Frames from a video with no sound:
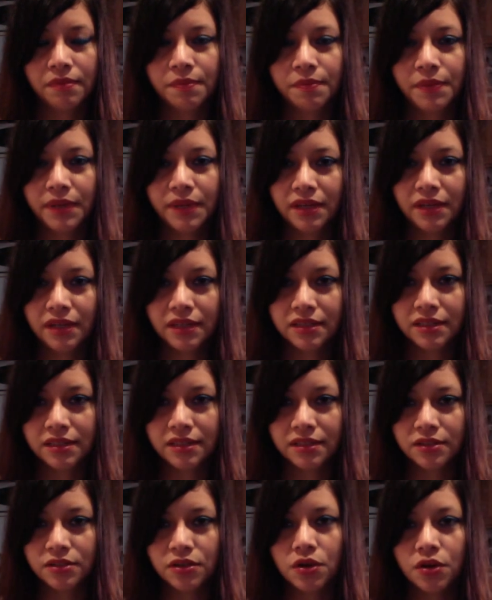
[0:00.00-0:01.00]
But it's
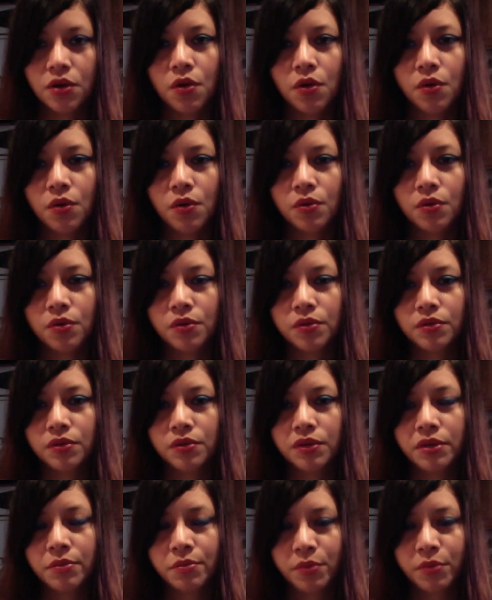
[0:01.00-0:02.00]
so
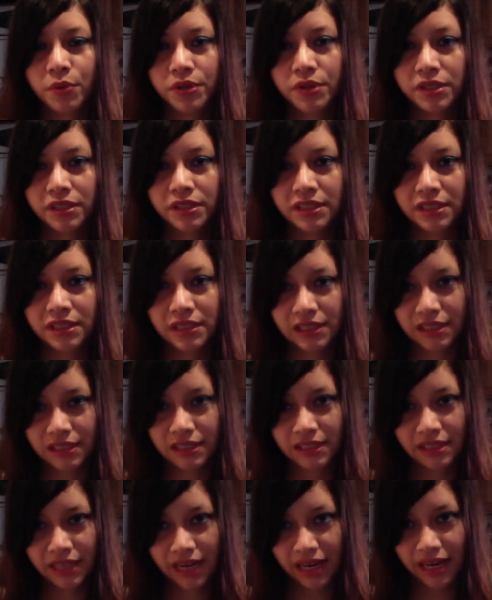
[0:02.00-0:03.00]
important to
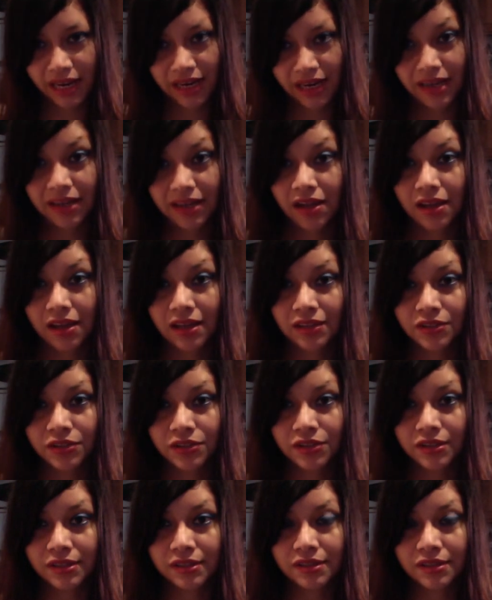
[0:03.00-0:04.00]
stay
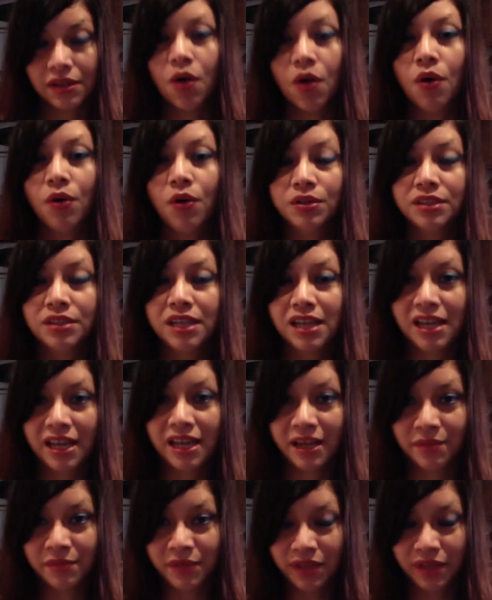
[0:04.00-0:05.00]
conscious the whole
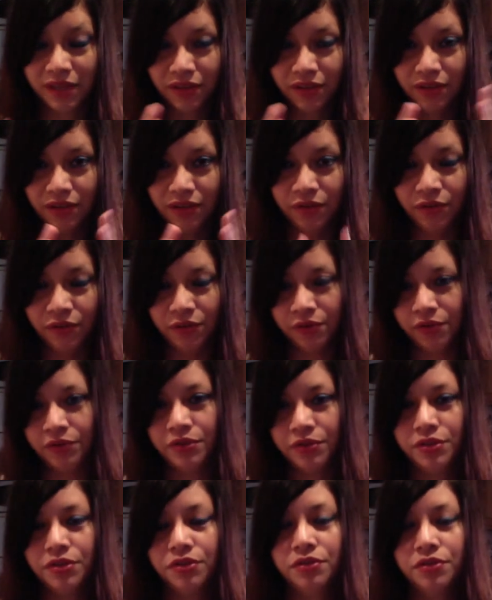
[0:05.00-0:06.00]
time that you're
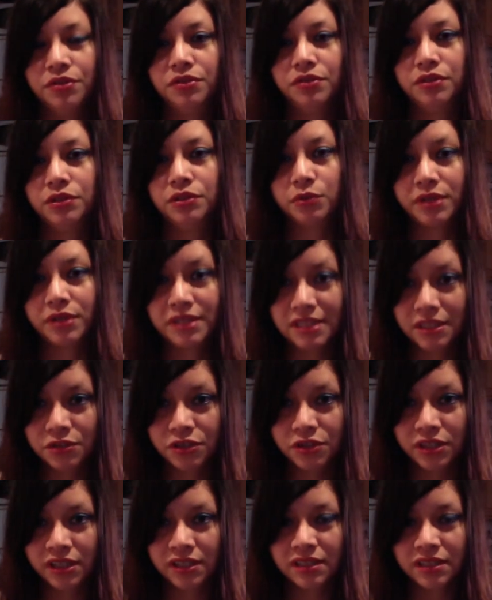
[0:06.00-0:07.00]

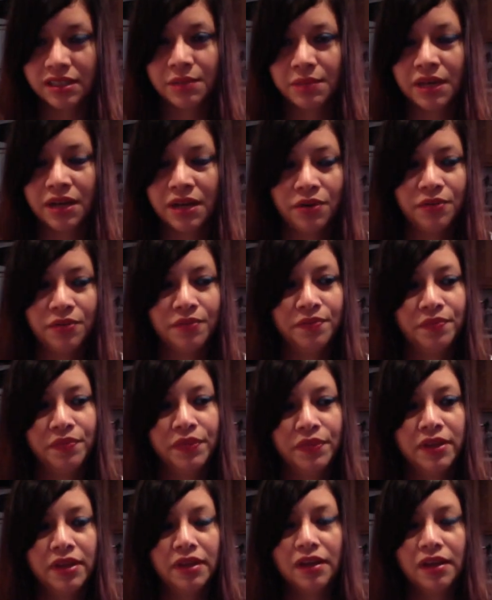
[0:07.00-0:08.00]
transitioning somehow.
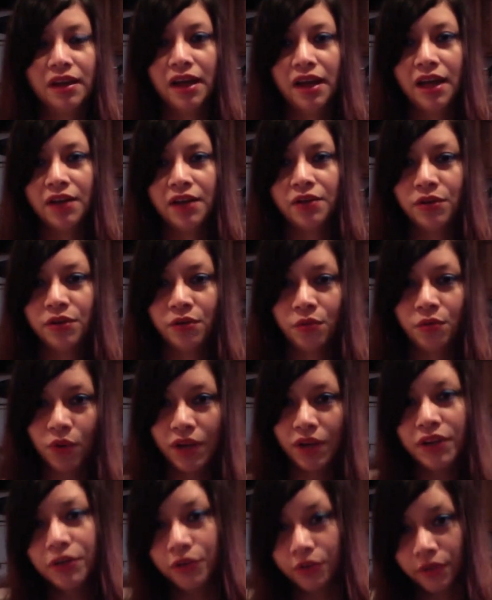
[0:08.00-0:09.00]
I don't know
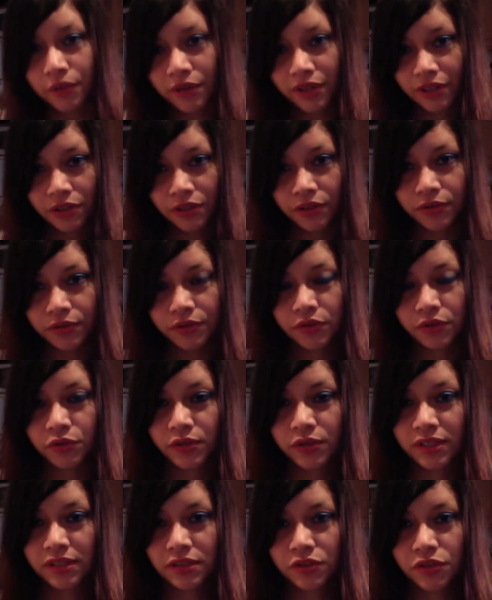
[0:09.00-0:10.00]
what you are going to use to
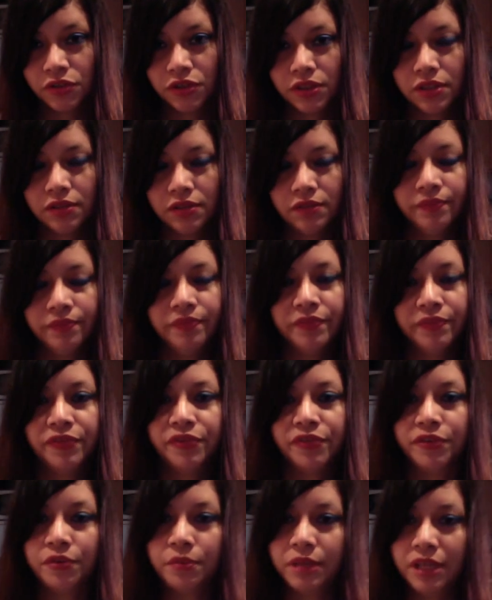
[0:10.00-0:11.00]
transition.
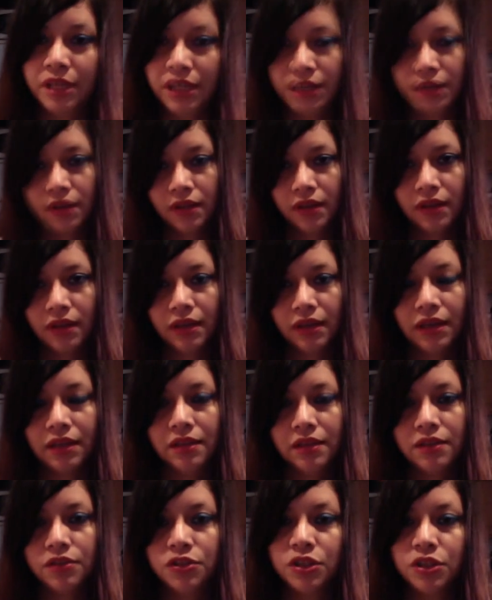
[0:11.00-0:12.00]
For me,
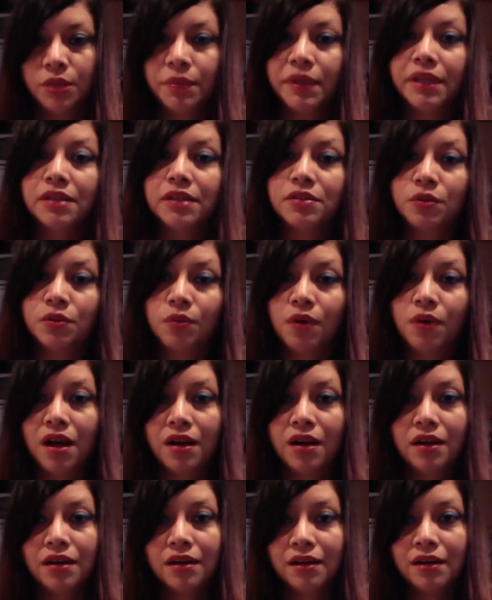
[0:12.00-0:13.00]
the jumping into
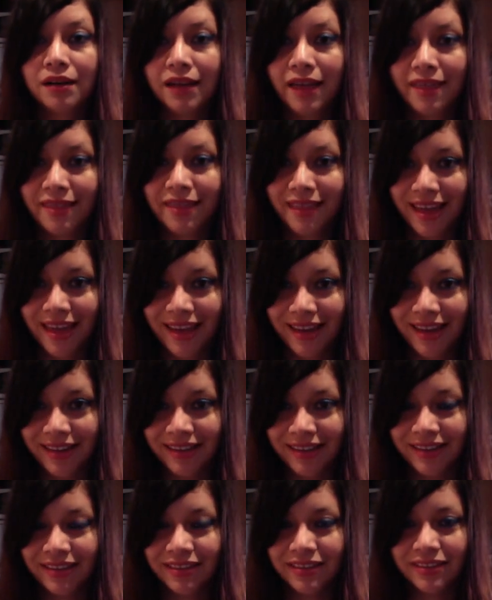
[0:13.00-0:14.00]
water and
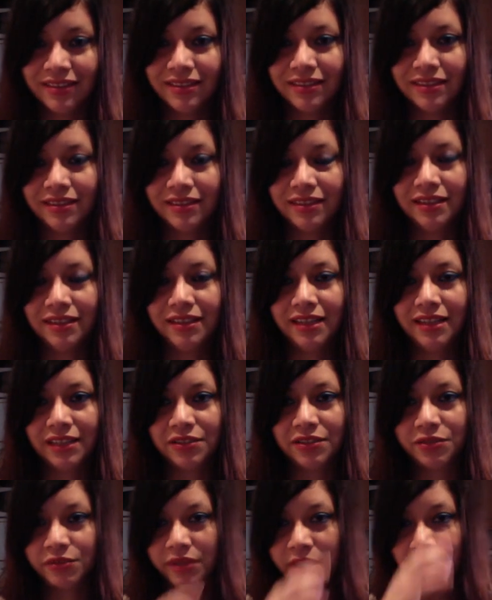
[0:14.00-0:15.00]
then the
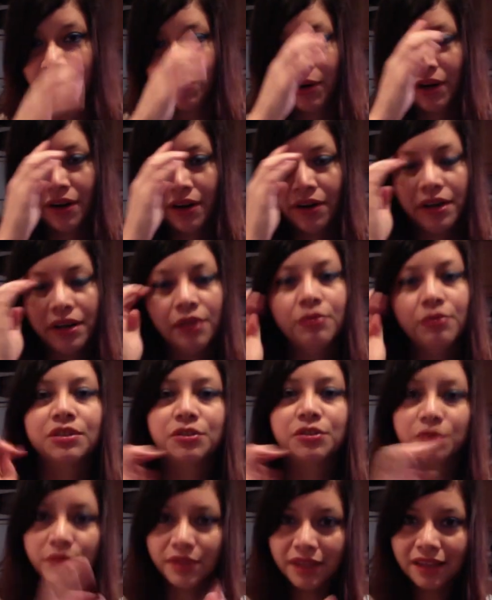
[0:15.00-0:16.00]
next dream where it was
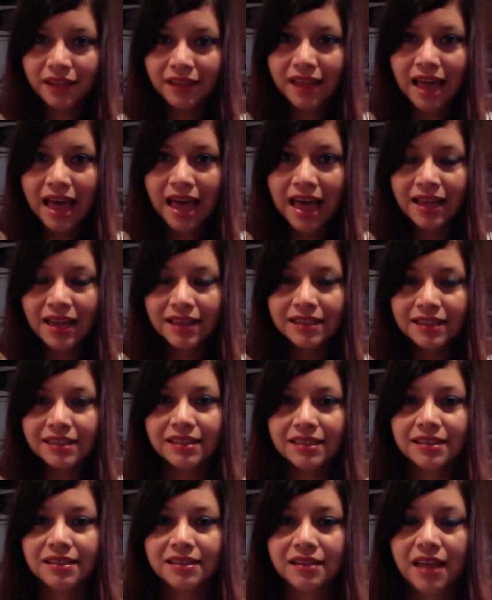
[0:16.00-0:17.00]
through the
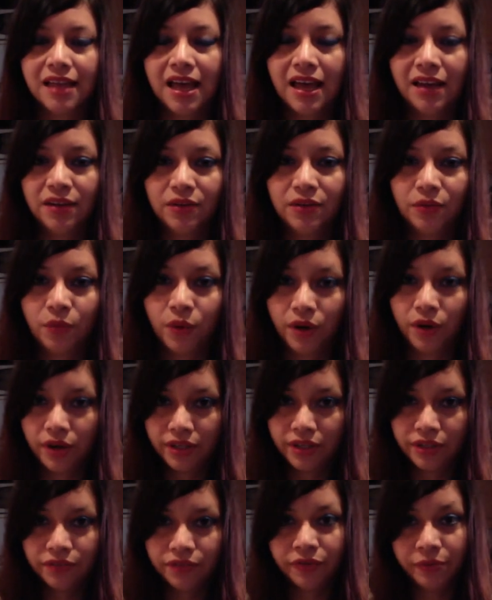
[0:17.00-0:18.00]
glass, that
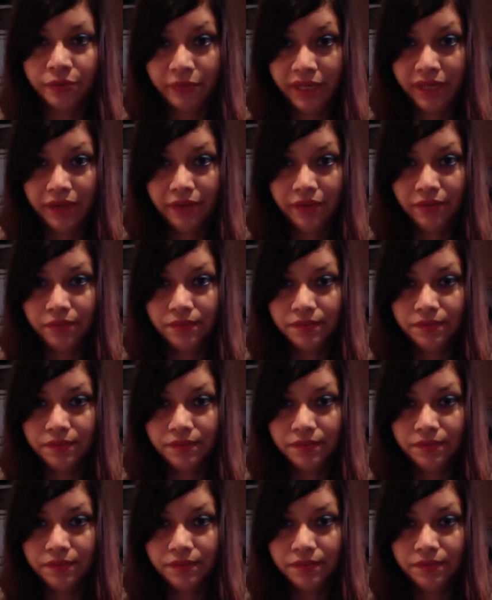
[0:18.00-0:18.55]
worked for me.